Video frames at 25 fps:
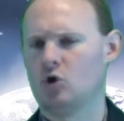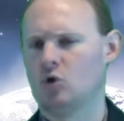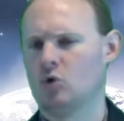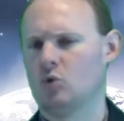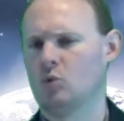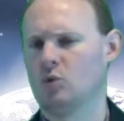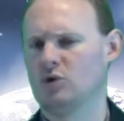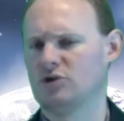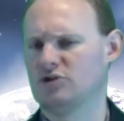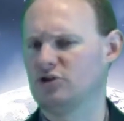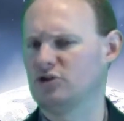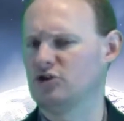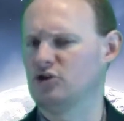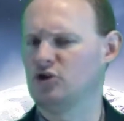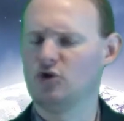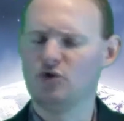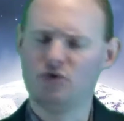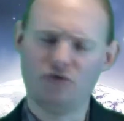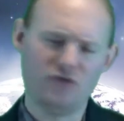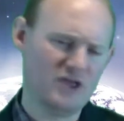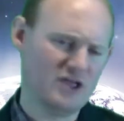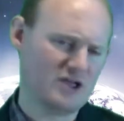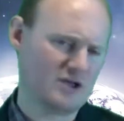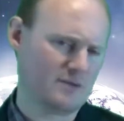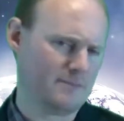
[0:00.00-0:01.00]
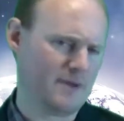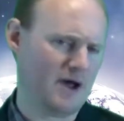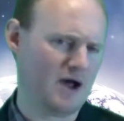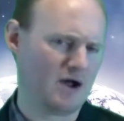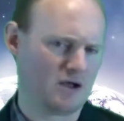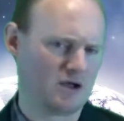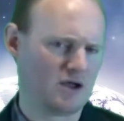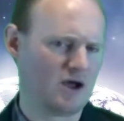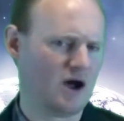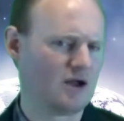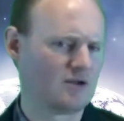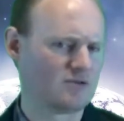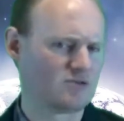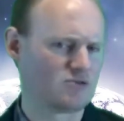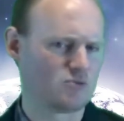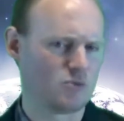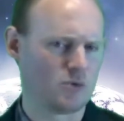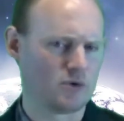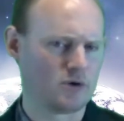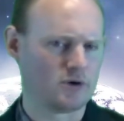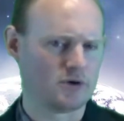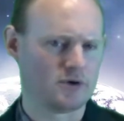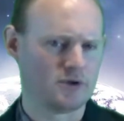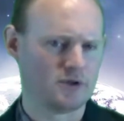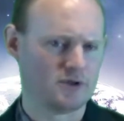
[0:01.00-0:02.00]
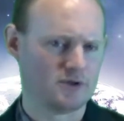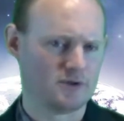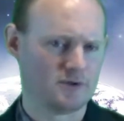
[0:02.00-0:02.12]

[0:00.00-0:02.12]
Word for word: What do you think about God's word?